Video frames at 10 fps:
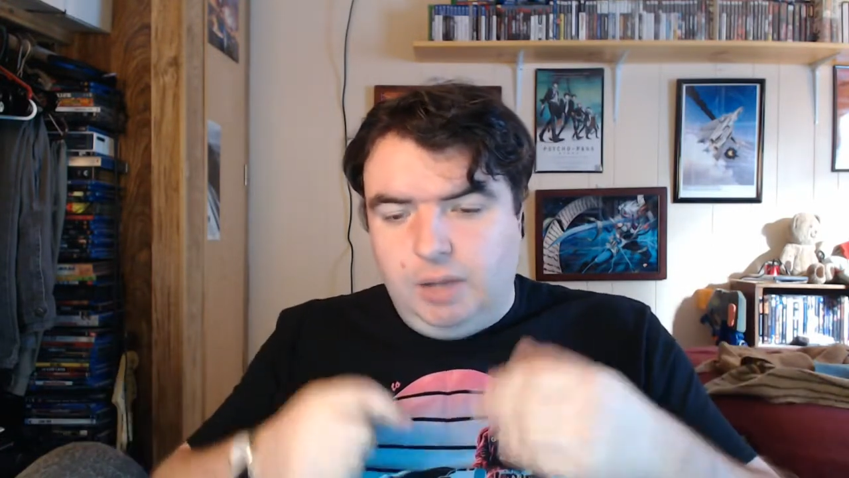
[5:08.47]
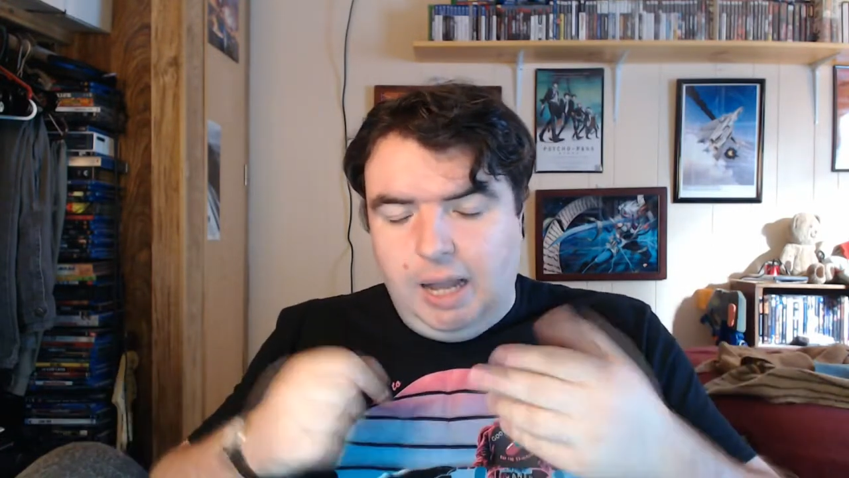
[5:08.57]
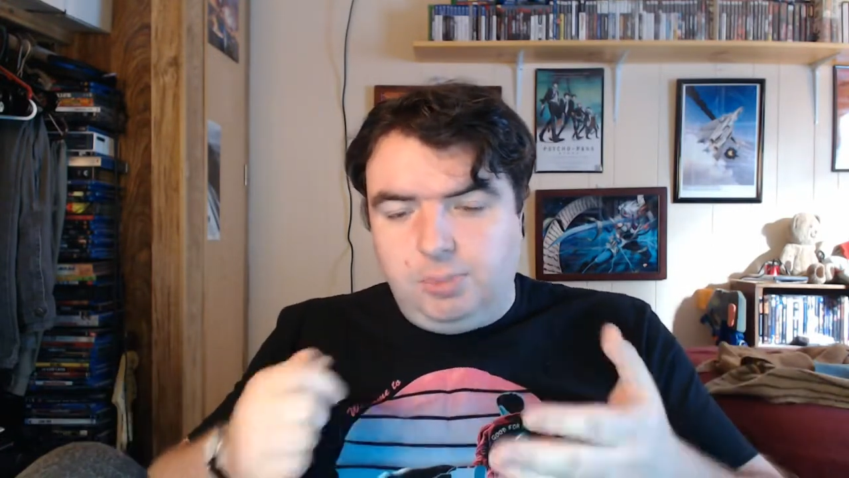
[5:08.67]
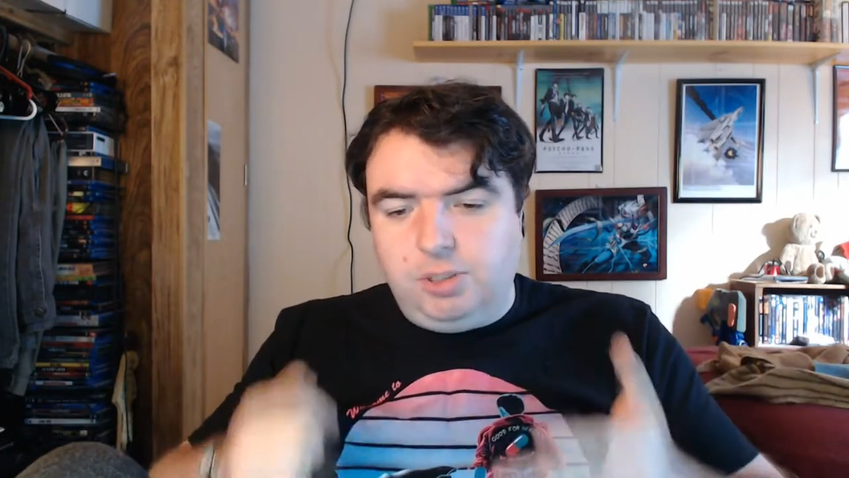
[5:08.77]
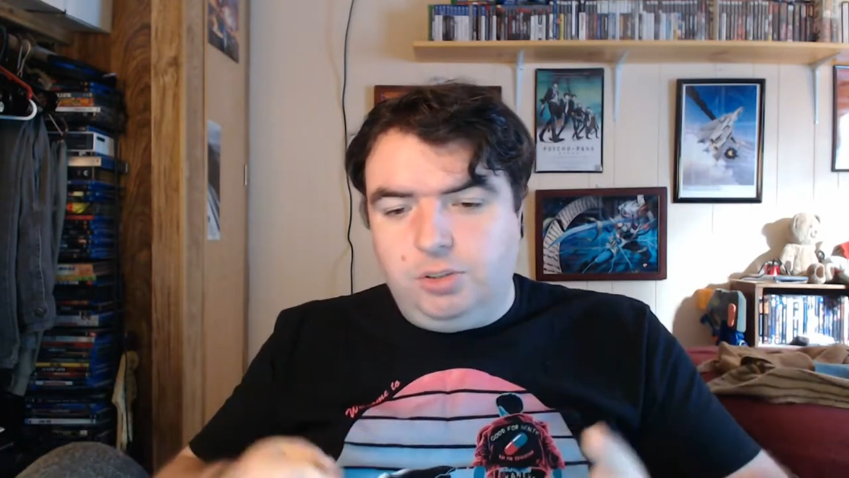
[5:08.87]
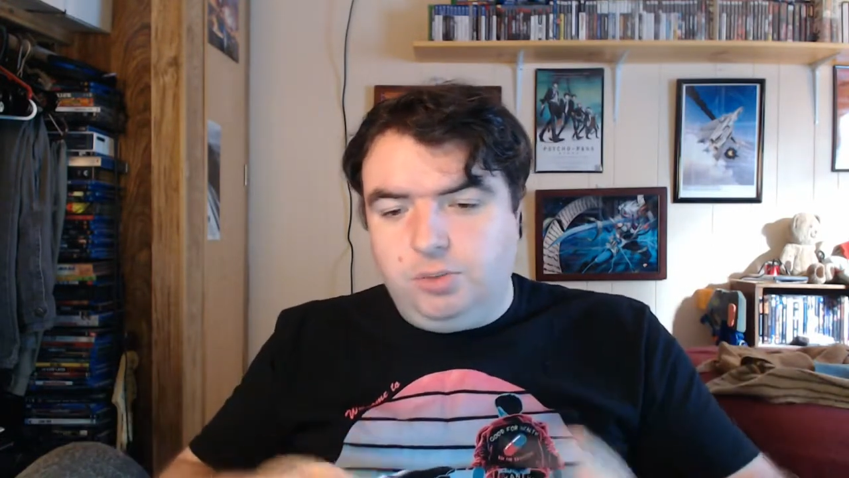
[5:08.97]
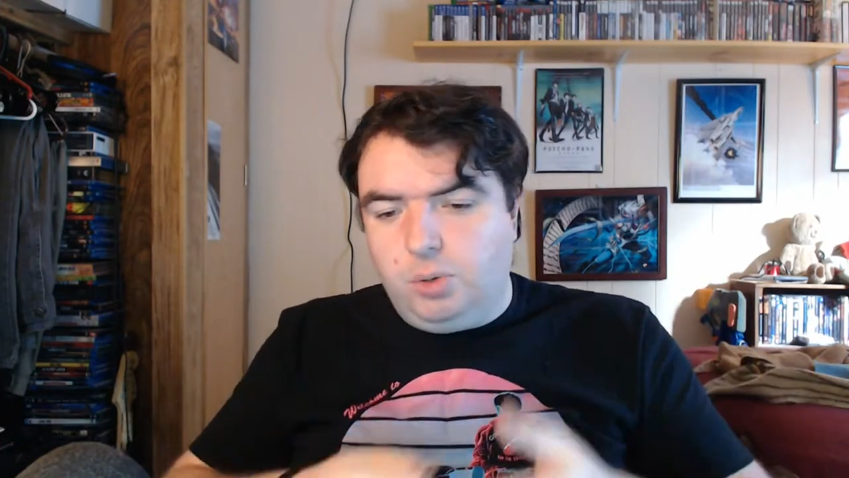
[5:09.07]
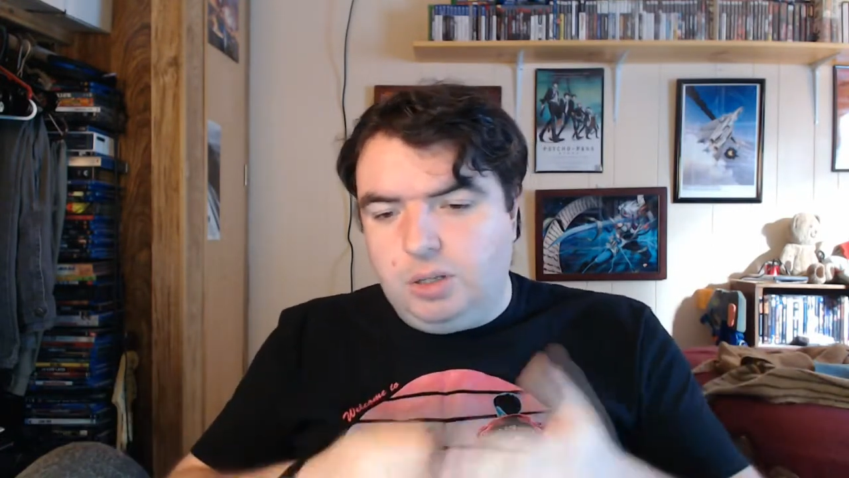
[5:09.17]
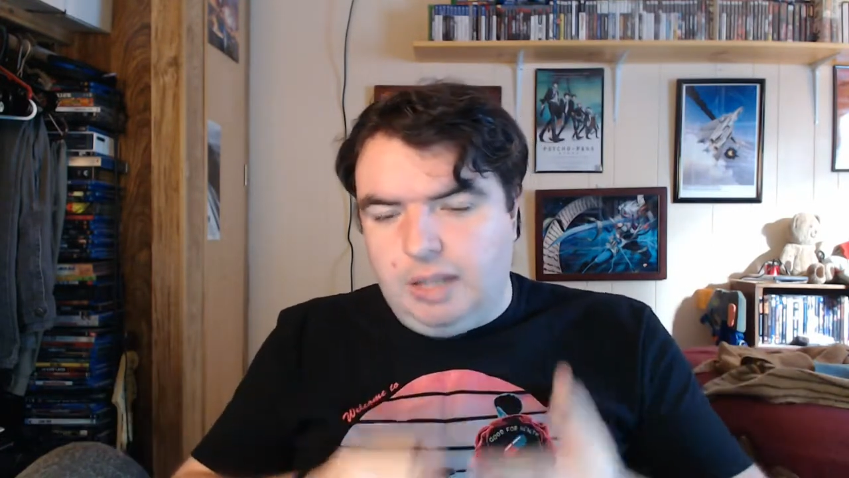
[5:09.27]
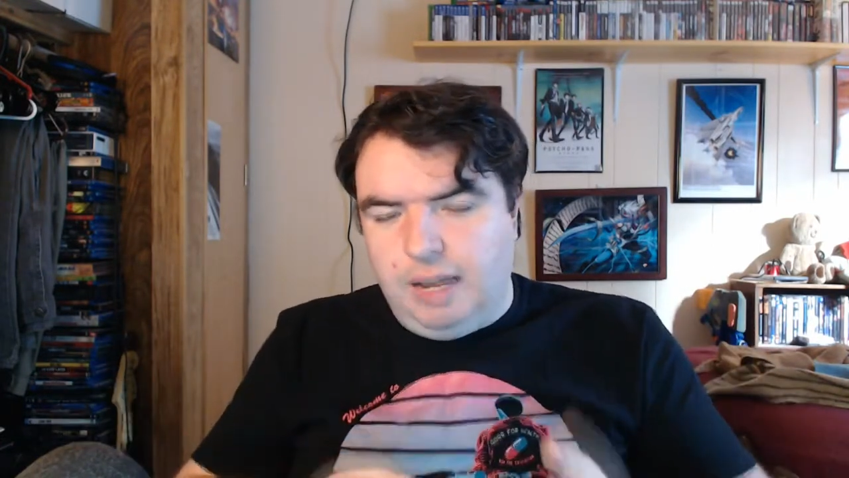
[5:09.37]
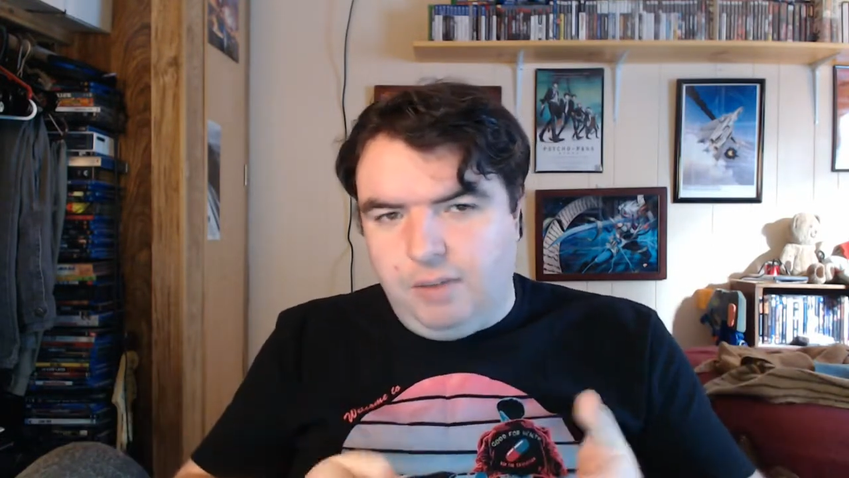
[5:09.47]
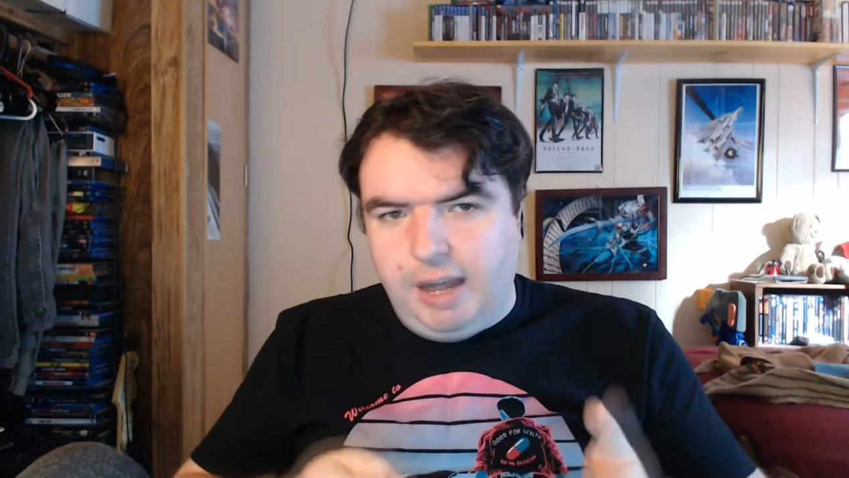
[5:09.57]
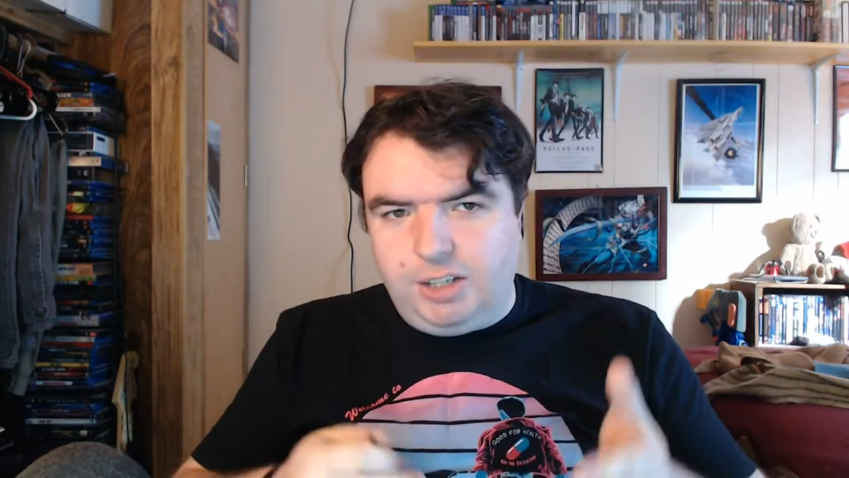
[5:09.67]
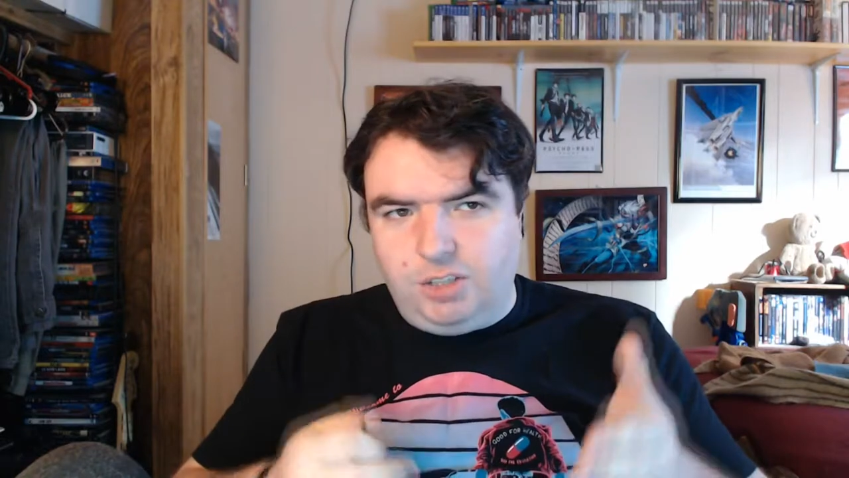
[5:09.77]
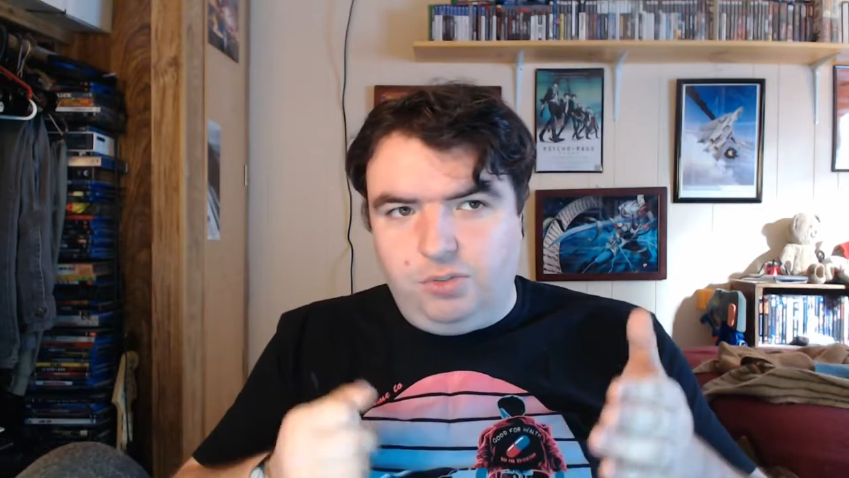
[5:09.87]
optioned for a live-action